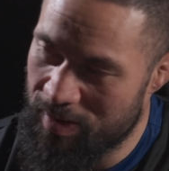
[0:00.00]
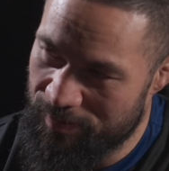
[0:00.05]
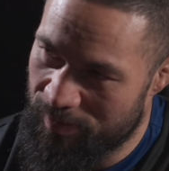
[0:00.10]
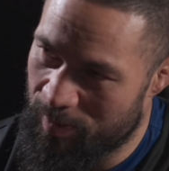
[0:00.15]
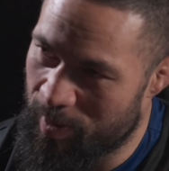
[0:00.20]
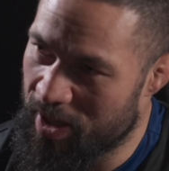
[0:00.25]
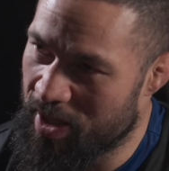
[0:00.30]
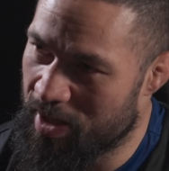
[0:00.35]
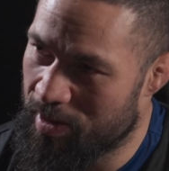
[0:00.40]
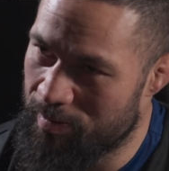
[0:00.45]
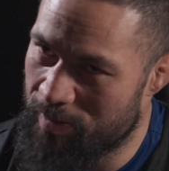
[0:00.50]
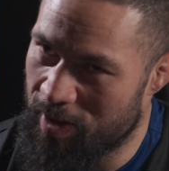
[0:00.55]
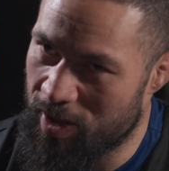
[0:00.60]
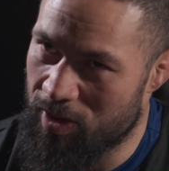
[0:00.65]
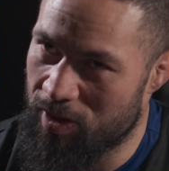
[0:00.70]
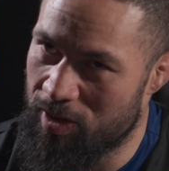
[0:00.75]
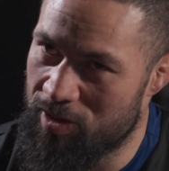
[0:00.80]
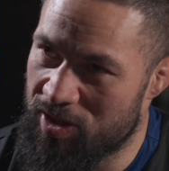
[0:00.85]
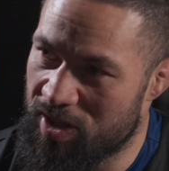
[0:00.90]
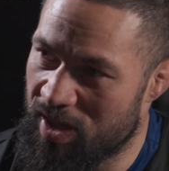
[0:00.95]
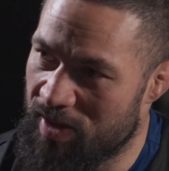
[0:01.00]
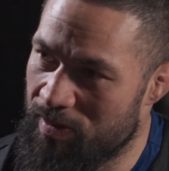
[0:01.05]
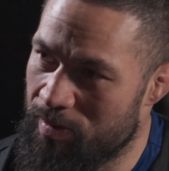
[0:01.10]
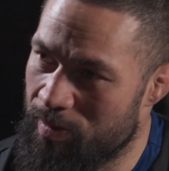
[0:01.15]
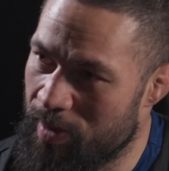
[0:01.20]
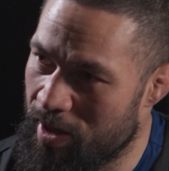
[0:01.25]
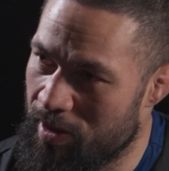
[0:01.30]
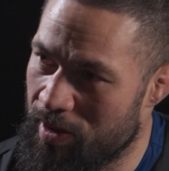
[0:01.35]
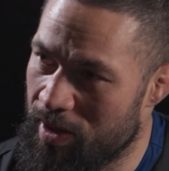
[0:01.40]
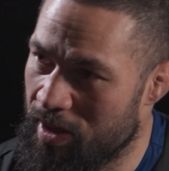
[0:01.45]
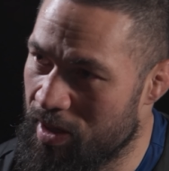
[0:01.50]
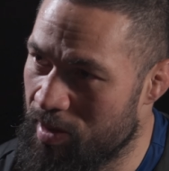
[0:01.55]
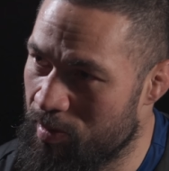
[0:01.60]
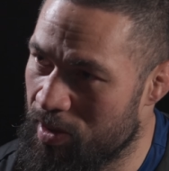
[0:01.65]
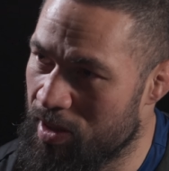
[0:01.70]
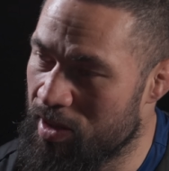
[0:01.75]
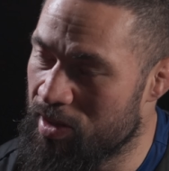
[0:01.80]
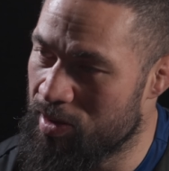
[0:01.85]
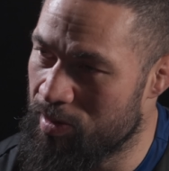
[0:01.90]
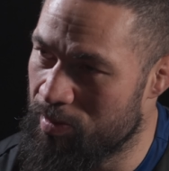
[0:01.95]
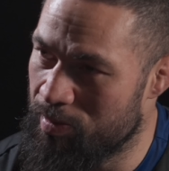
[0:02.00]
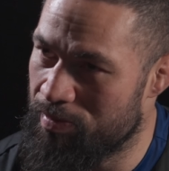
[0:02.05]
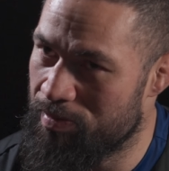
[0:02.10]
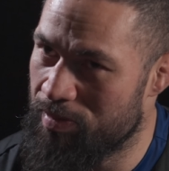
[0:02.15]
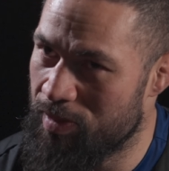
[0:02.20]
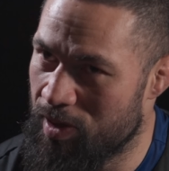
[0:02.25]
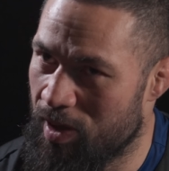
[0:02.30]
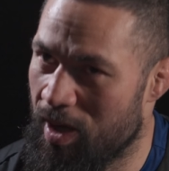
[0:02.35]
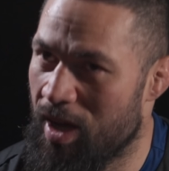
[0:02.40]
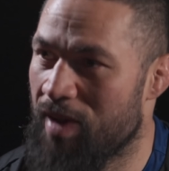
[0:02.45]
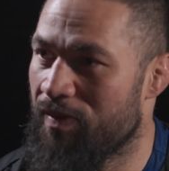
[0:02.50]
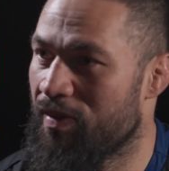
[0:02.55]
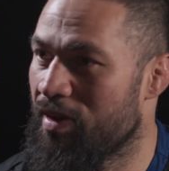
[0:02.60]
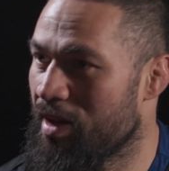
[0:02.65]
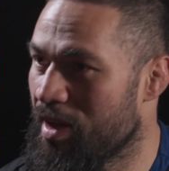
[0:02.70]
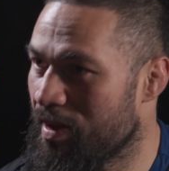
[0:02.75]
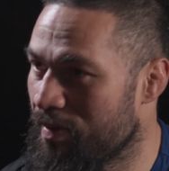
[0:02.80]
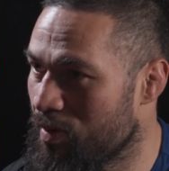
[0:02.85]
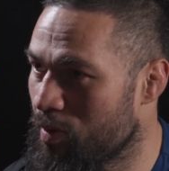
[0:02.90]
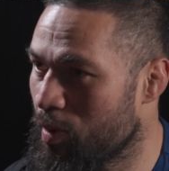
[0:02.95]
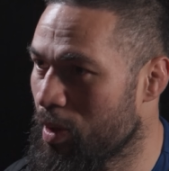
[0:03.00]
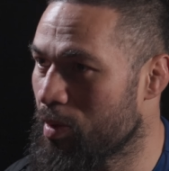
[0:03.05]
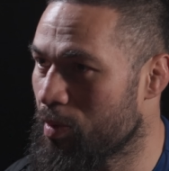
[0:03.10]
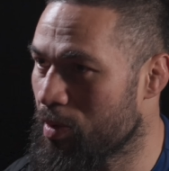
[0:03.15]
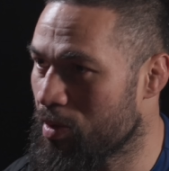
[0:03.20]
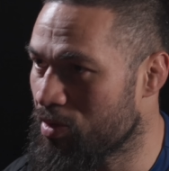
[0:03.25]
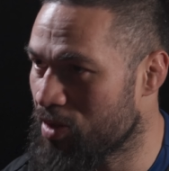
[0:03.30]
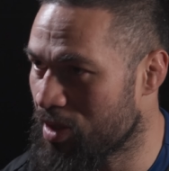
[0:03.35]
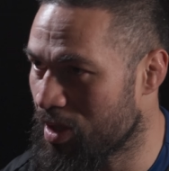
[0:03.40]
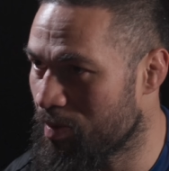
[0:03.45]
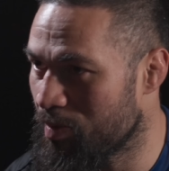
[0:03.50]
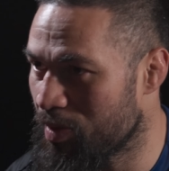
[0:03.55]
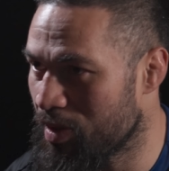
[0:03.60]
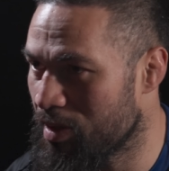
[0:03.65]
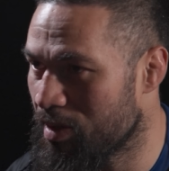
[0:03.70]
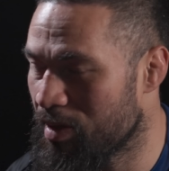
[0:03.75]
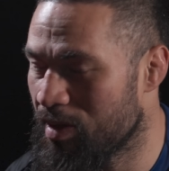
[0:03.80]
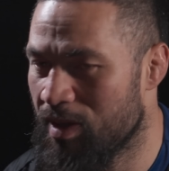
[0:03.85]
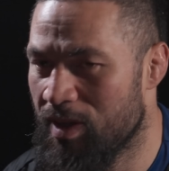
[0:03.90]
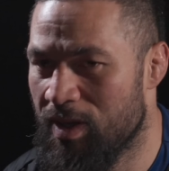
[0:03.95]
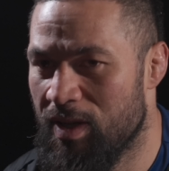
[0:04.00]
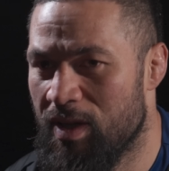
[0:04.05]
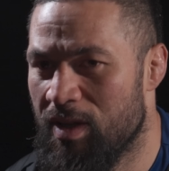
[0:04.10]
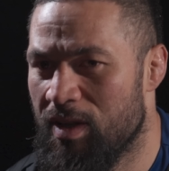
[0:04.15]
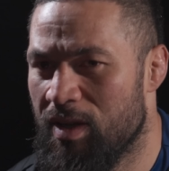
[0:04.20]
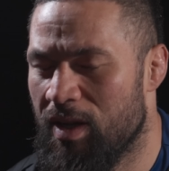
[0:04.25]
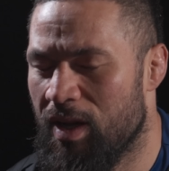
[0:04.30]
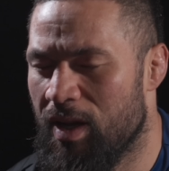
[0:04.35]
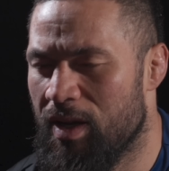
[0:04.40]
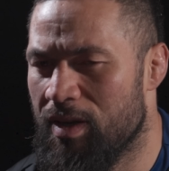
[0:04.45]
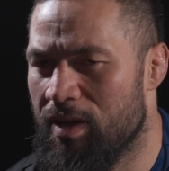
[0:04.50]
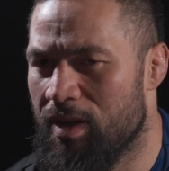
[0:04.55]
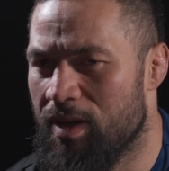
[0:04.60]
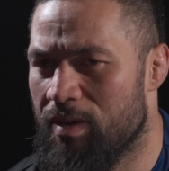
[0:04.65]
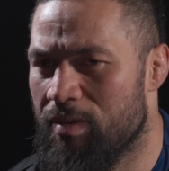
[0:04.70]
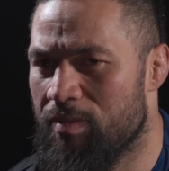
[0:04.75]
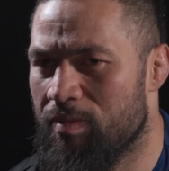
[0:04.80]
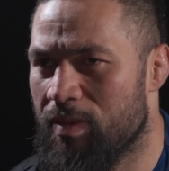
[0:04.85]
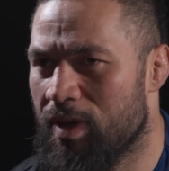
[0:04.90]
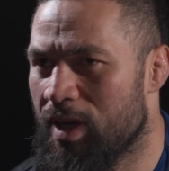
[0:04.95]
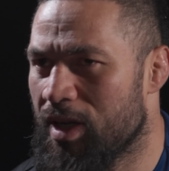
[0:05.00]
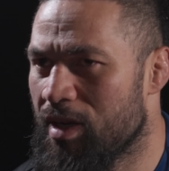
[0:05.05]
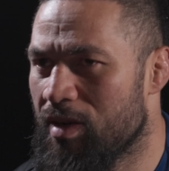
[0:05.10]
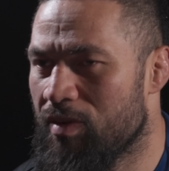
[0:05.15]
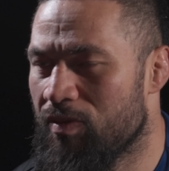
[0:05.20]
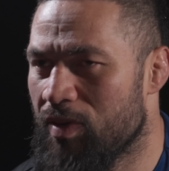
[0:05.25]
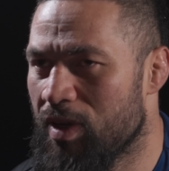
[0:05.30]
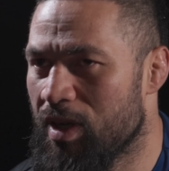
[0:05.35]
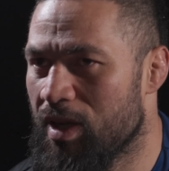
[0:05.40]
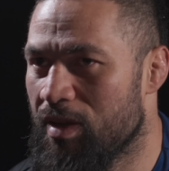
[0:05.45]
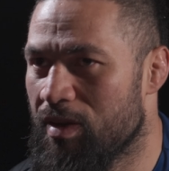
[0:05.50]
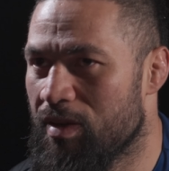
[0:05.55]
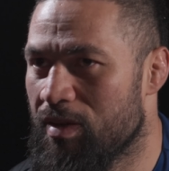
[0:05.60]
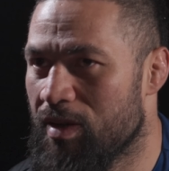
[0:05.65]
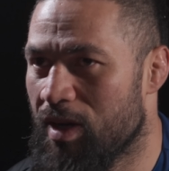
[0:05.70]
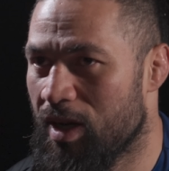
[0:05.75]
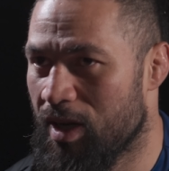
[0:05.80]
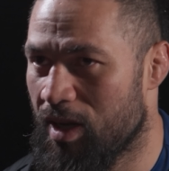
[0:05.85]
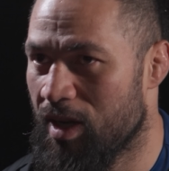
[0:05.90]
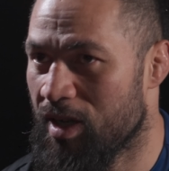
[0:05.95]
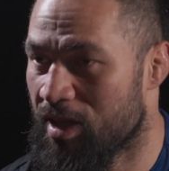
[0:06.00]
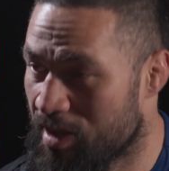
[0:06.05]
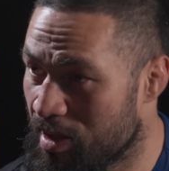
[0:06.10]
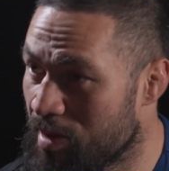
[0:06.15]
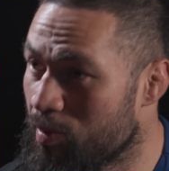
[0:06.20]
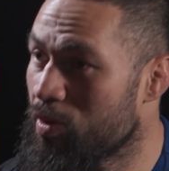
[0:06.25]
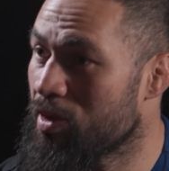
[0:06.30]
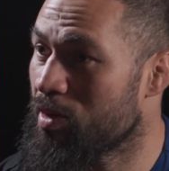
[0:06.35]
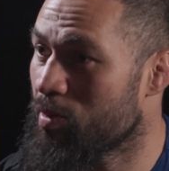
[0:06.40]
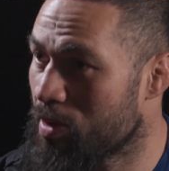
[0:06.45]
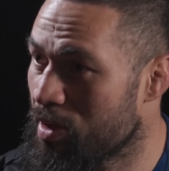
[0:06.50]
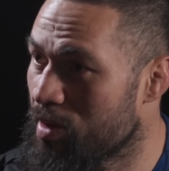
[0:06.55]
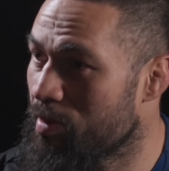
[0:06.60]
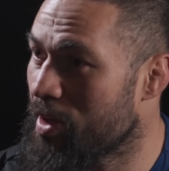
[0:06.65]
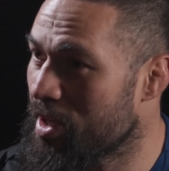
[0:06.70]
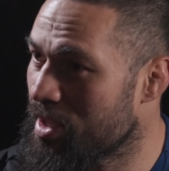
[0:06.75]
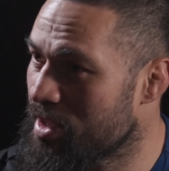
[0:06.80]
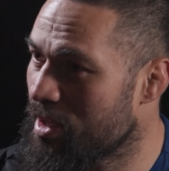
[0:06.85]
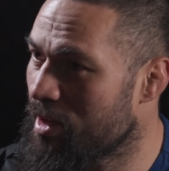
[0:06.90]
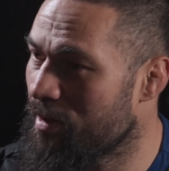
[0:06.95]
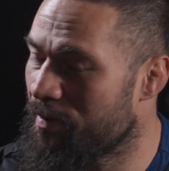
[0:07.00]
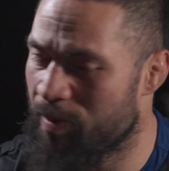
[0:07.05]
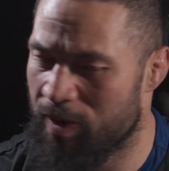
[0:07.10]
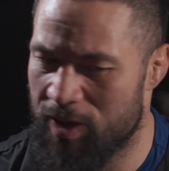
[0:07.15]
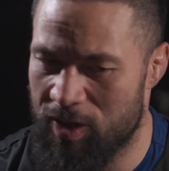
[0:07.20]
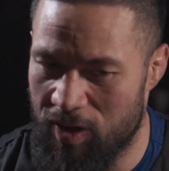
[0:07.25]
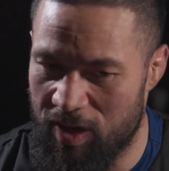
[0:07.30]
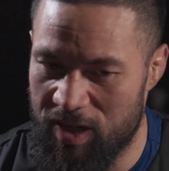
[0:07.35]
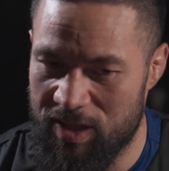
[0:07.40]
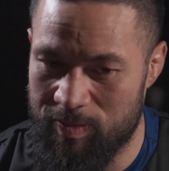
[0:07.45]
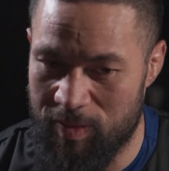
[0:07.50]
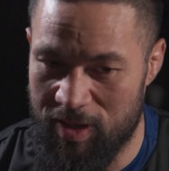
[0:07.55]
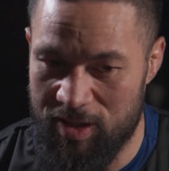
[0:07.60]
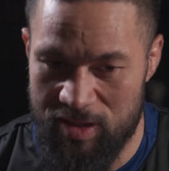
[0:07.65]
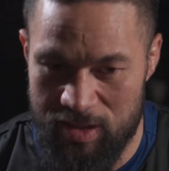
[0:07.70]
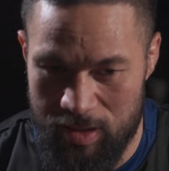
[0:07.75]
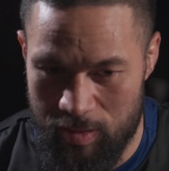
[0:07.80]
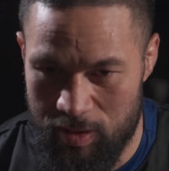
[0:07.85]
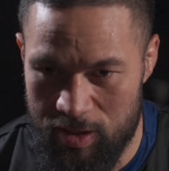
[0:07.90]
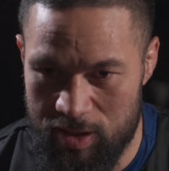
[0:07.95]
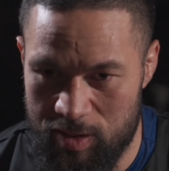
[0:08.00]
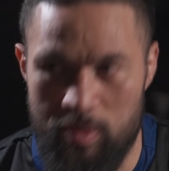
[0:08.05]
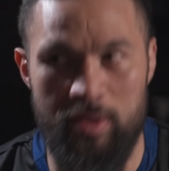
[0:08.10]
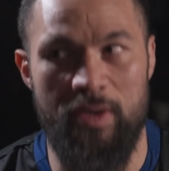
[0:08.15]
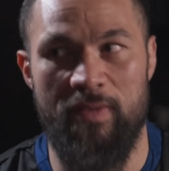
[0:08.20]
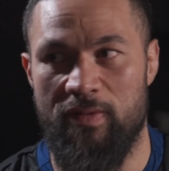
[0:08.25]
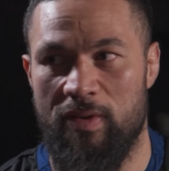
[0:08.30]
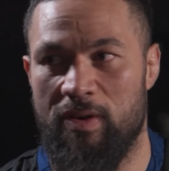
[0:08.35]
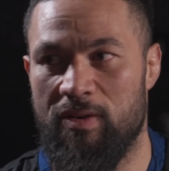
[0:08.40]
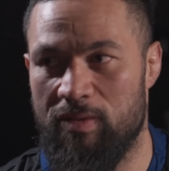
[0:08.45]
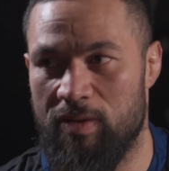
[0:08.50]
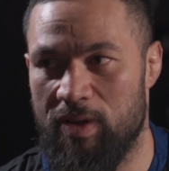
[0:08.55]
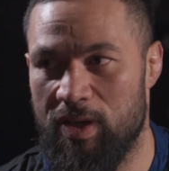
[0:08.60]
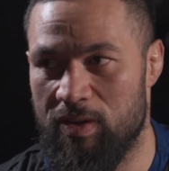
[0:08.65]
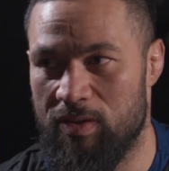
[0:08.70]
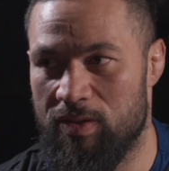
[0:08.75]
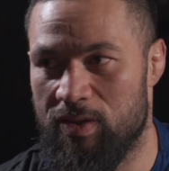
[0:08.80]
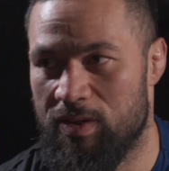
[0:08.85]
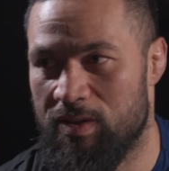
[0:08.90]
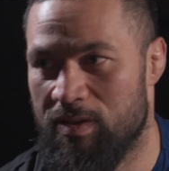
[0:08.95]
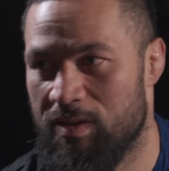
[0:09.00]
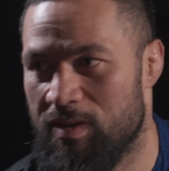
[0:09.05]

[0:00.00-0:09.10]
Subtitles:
For my coach, Kevin Barry, he wanted to, you know, have a heavyweight world champion. And I didn't really, I did want to win it myself, but not as much as I wanted to win it for everyone else.